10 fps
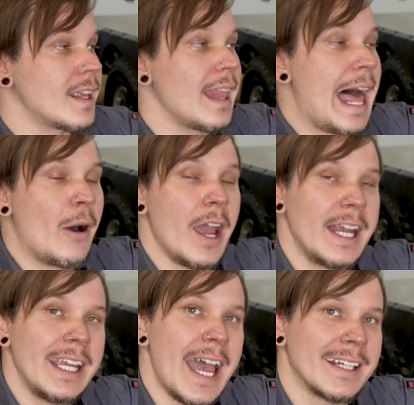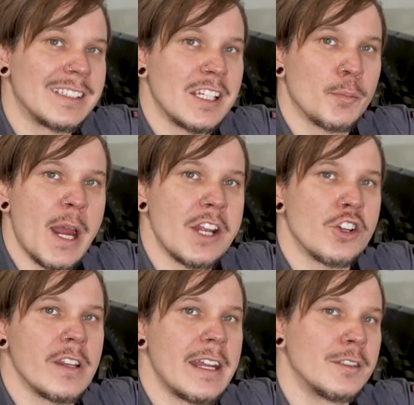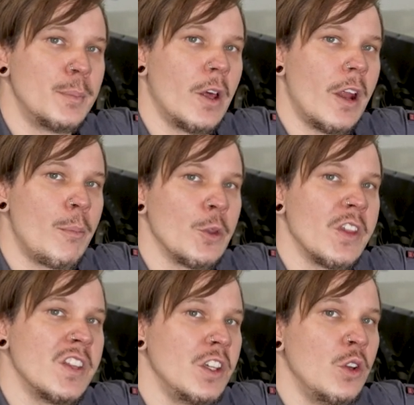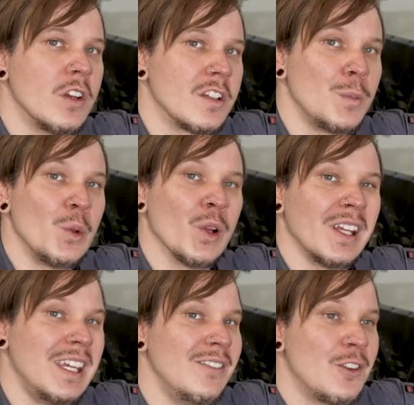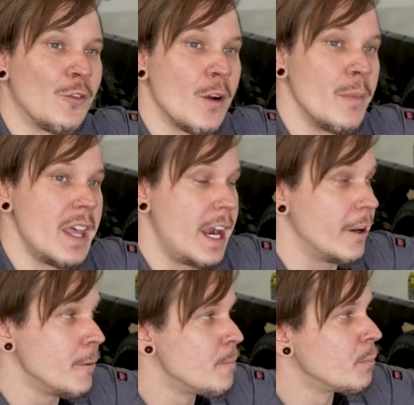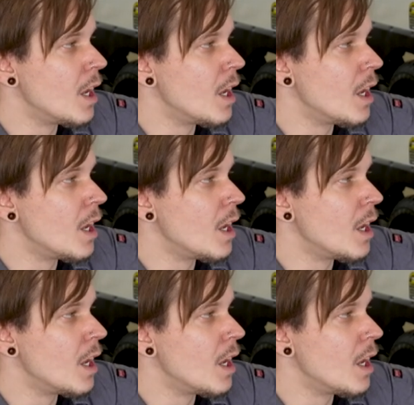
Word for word: allow any excess pressure that is built up within the unit to be relieved from there.